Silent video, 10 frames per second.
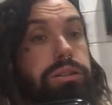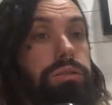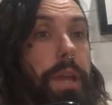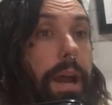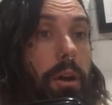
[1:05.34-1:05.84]

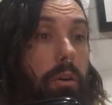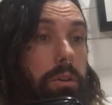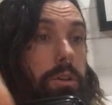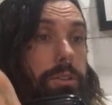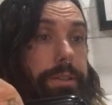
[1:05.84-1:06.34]
Yeah, all
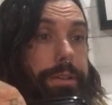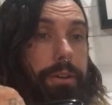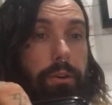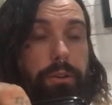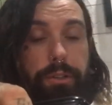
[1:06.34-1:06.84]
good,
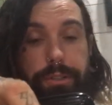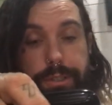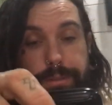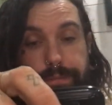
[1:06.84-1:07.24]
all good.